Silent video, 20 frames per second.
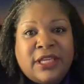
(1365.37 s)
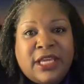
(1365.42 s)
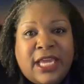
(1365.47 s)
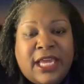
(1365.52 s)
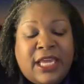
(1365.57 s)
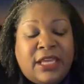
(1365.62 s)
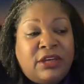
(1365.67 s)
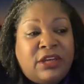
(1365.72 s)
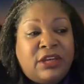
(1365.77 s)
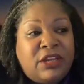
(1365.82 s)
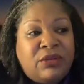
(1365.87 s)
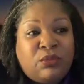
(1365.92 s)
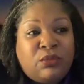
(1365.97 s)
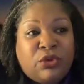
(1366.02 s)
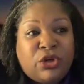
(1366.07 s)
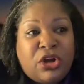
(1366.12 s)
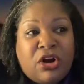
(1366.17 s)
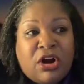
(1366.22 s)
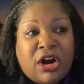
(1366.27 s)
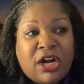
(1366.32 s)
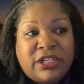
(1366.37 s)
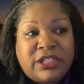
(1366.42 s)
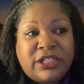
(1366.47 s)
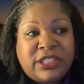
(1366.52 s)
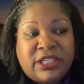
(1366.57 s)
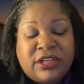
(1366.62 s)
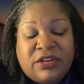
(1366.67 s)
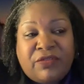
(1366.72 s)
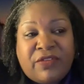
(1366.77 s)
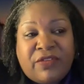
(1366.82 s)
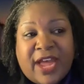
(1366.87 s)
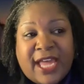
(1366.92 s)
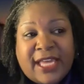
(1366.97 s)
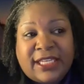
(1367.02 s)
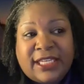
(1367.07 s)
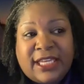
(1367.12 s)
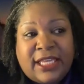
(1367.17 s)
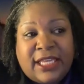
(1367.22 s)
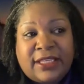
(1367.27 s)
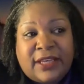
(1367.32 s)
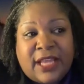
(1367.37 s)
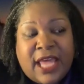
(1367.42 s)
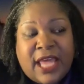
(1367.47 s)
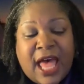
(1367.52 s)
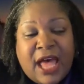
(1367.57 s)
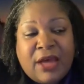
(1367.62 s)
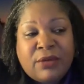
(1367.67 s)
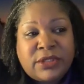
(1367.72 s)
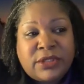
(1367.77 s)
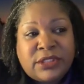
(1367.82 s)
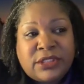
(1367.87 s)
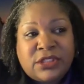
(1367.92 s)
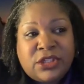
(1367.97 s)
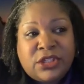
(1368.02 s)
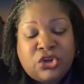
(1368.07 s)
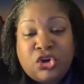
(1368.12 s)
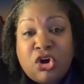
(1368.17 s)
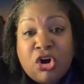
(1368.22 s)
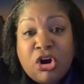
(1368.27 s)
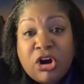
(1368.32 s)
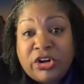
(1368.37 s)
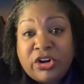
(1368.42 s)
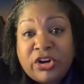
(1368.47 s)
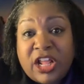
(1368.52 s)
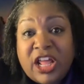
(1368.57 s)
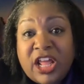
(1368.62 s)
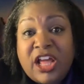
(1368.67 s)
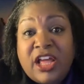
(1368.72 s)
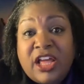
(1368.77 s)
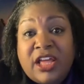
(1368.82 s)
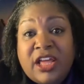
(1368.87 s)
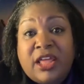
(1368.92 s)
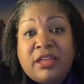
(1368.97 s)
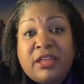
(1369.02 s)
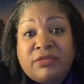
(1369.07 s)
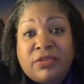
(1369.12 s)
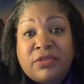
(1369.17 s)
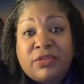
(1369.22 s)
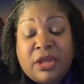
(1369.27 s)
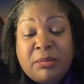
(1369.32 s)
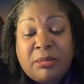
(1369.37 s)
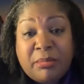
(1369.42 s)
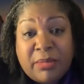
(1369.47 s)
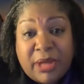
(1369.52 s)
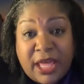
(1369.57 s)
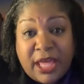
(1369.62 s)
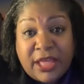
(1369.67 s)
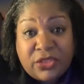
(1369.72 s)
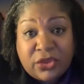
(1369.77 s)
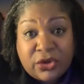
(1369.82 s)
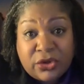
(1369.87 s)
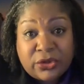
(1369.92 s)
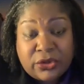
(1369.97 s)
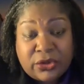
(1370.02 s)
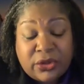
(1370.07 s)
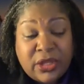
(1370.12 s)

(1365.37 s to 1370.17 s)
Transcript: And regardless of the fact that I was the daughter of a mother,